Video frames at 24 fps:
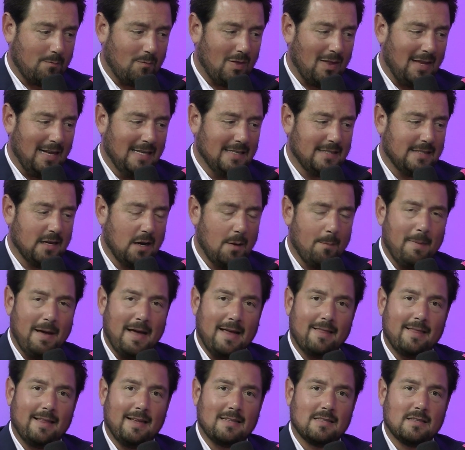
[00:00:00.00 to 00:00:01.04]
It's going to
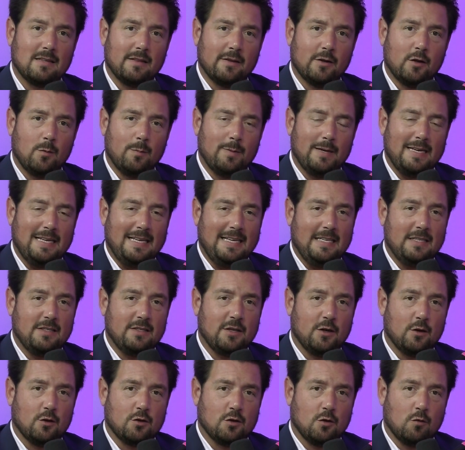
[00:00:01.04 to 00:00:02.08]
make things a little bit
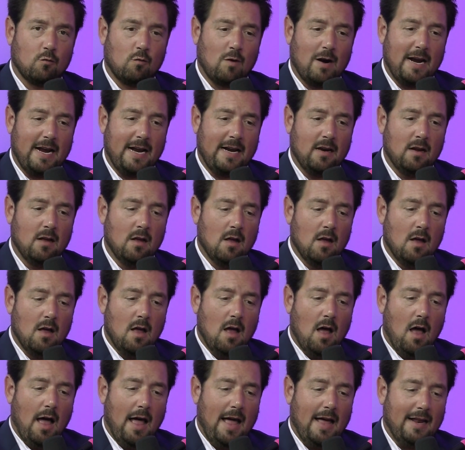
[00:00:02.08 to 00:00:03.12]
easier to rate,
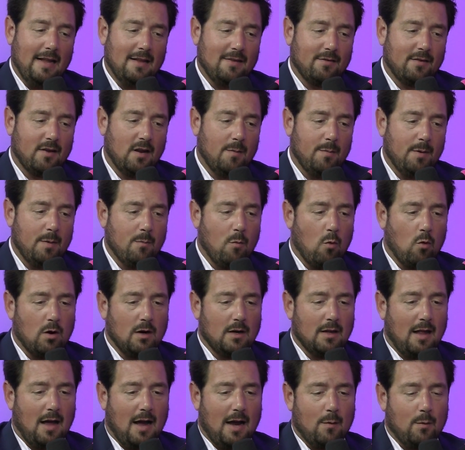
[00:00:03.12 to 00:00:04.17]
and it's going to be more
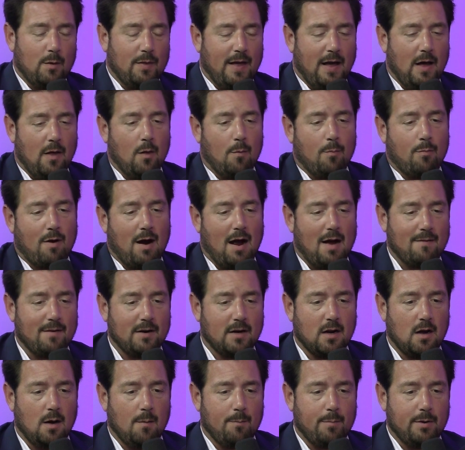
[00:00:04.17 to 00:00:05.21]
in line with how the
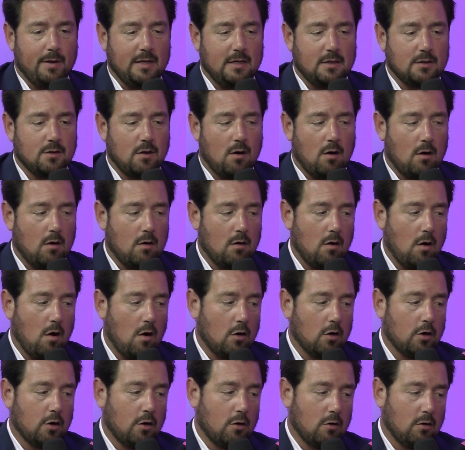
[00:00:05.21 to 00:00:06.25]
private companies
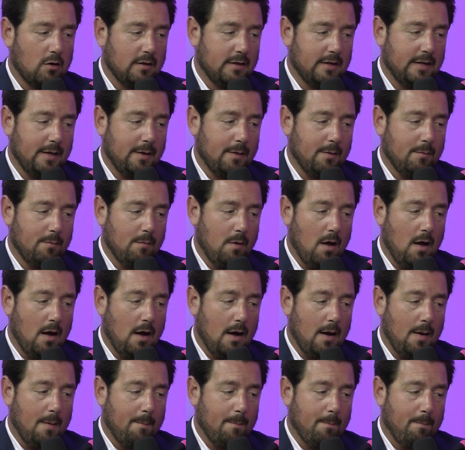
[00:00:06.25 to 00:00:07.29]
are currently
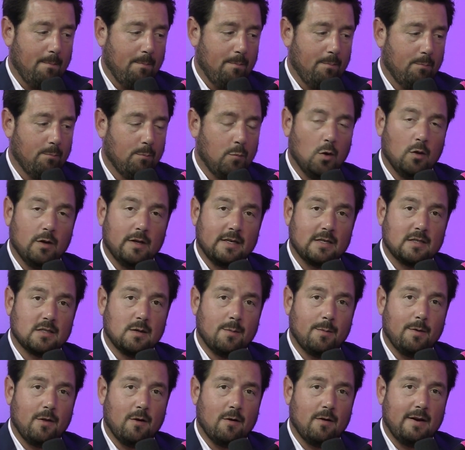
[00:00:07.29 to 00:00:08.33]
pulling
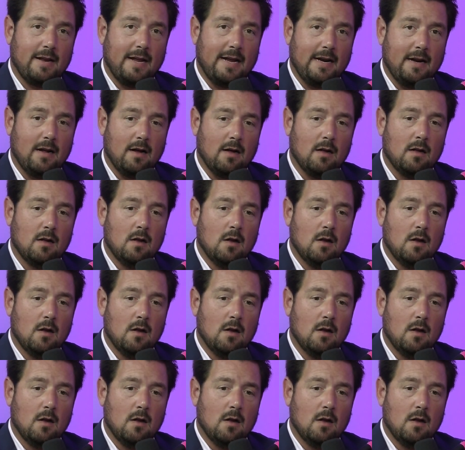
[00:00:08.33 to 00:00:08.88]
some of their data.